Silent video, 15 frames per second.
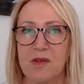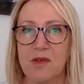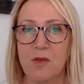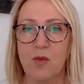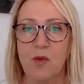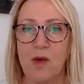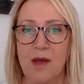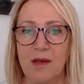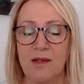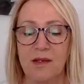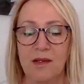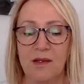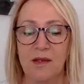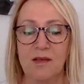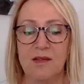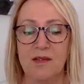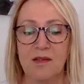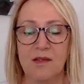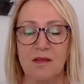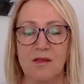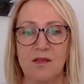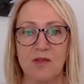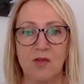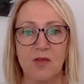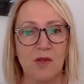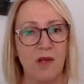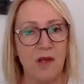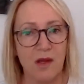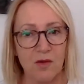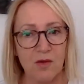awakening us in certain
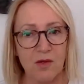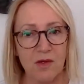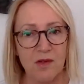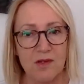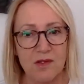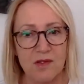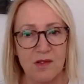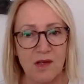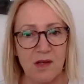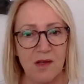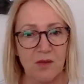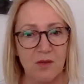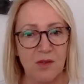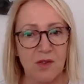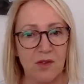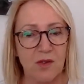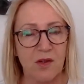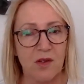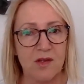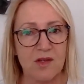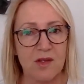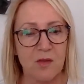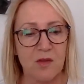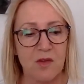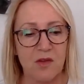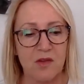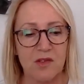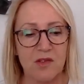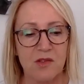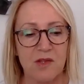areas, and we're going to look at some of
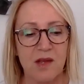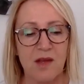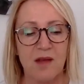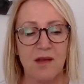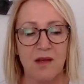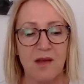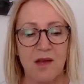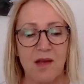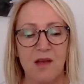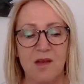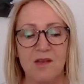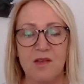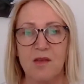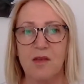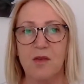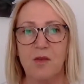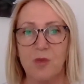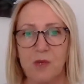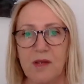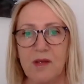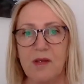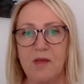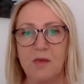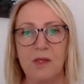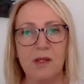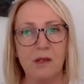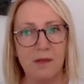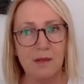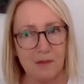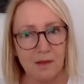those today, so that we can be
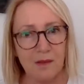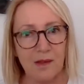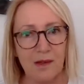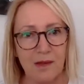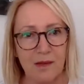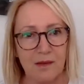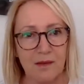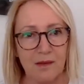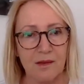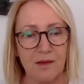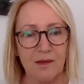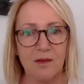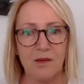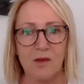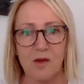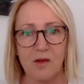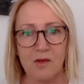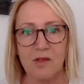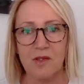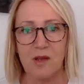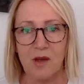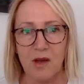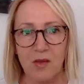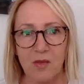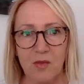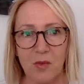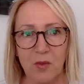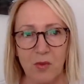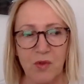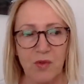in line and on time
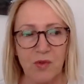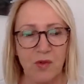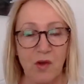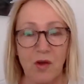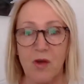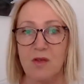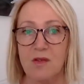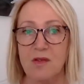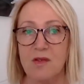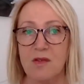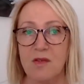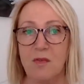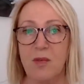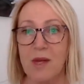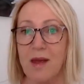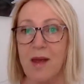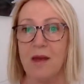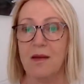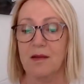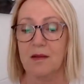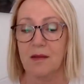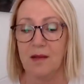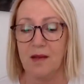with God's plan.